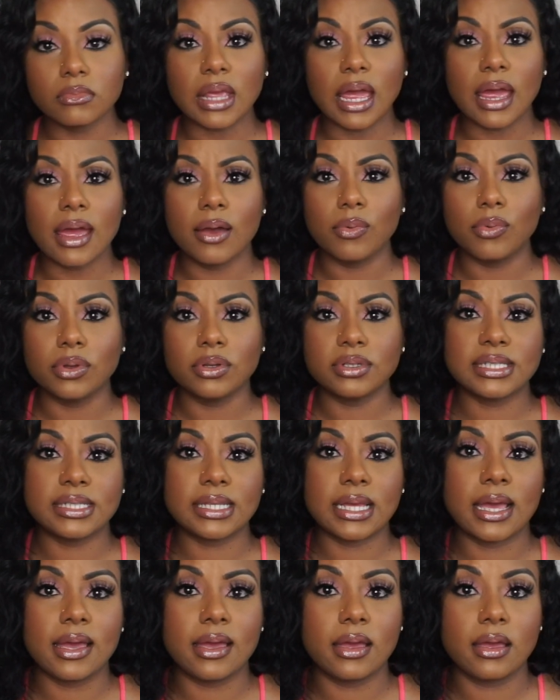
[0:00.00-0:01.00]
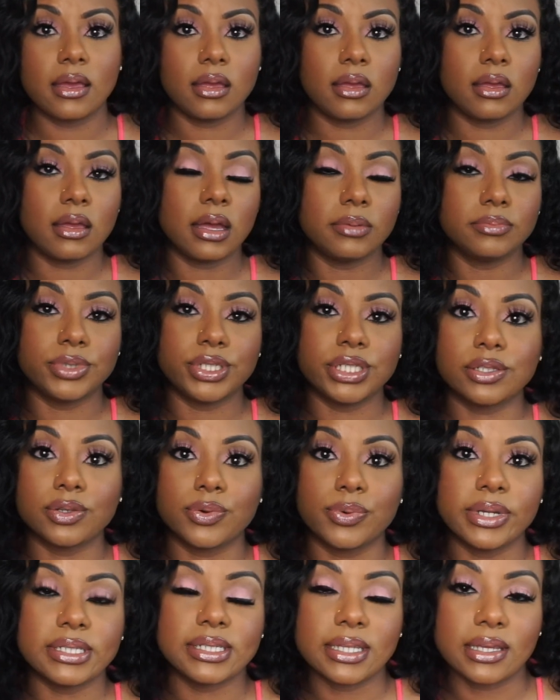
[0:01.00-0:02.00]
I will say, I'm just
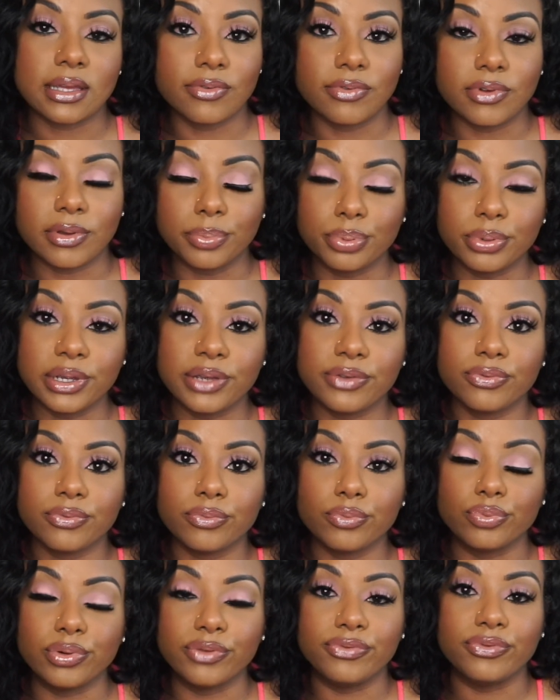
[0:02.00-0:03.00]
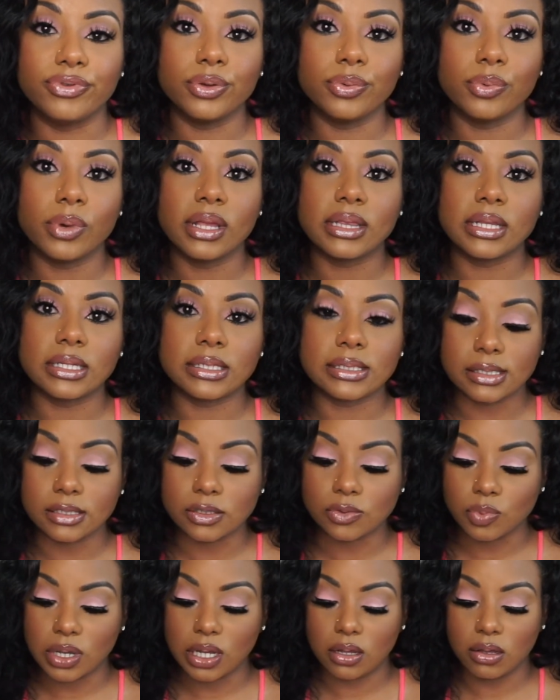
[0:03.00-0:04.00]
going to give a brief review on this as
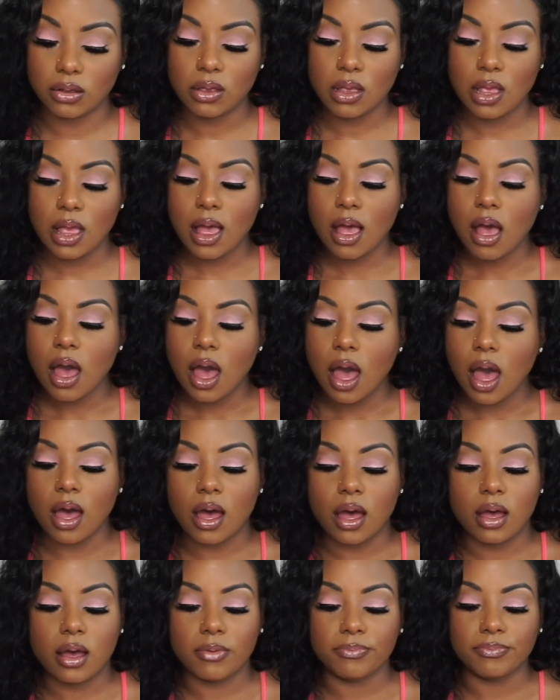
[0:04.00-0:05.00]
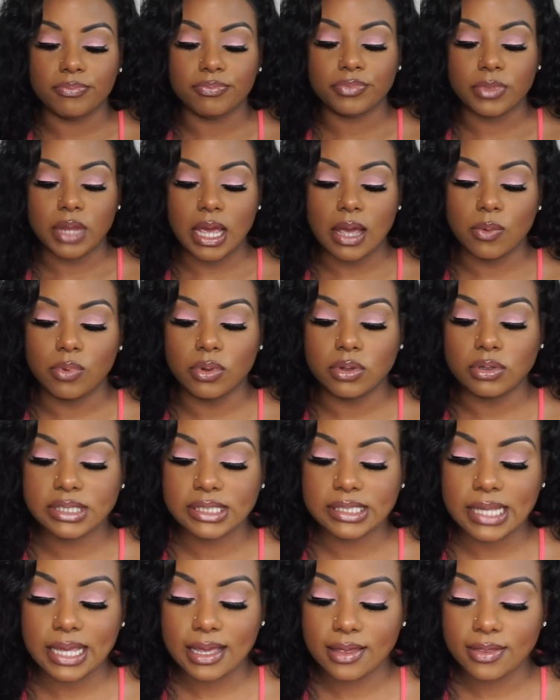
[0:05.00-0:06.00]
well. I will
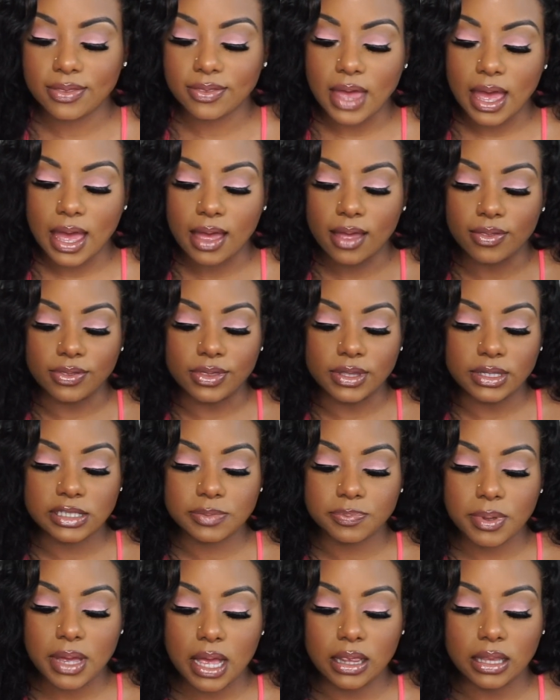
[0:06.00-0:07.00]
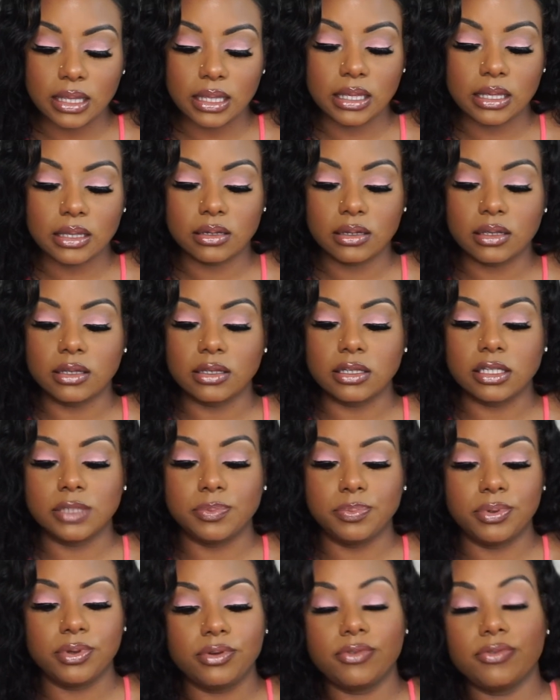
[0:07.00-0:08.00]
say that this palette is
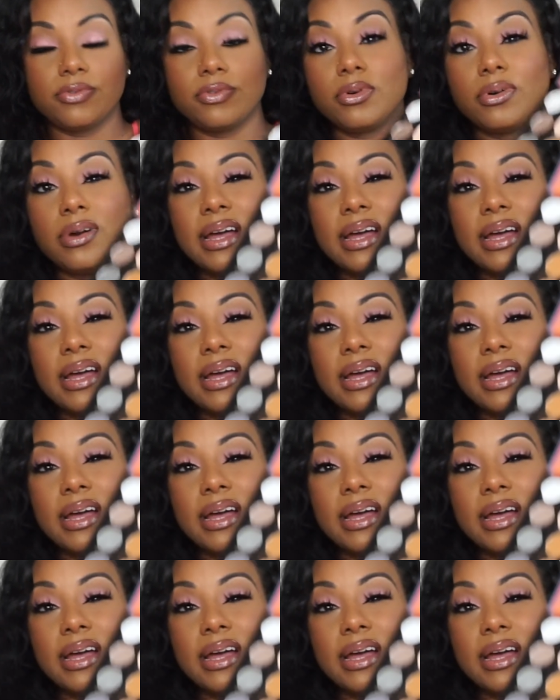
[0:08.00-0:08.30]
beautiful.